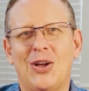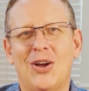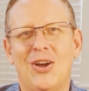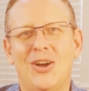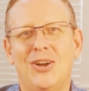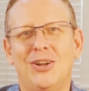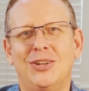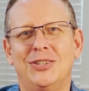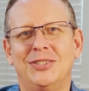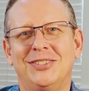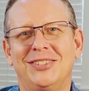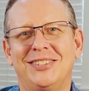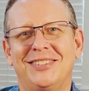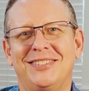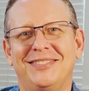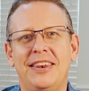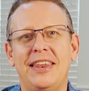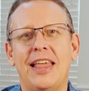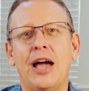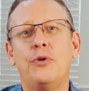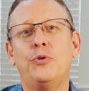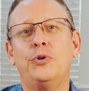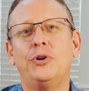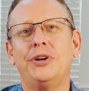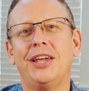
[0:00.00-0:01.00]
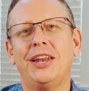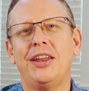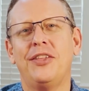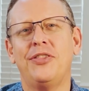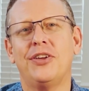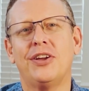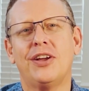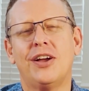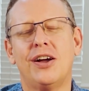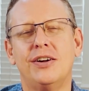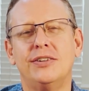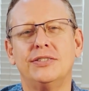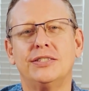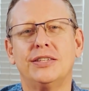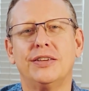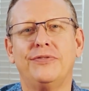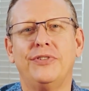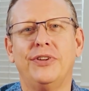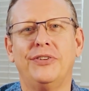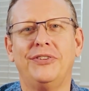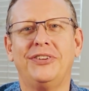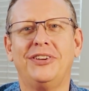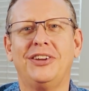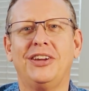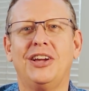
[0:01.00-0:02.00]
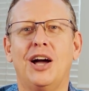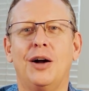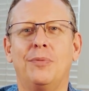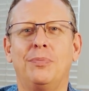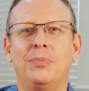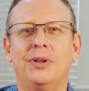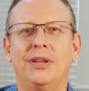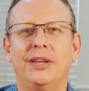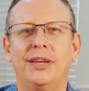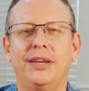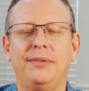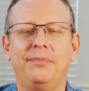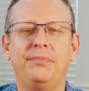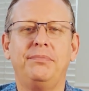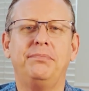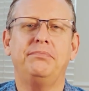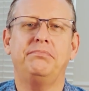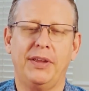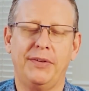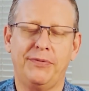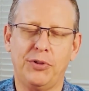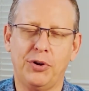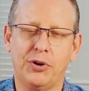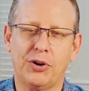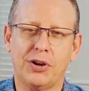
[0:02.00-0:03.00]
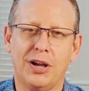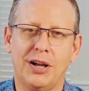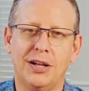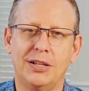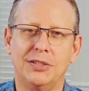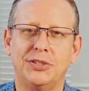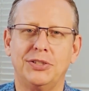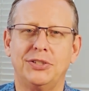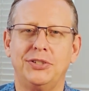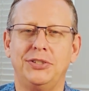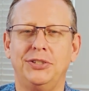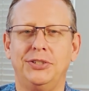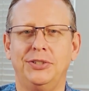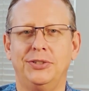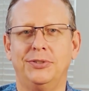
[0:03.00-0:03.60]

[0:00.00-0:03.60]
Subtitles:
Cons. Now we'll get in the cons of living in Kapolei, if they're cons to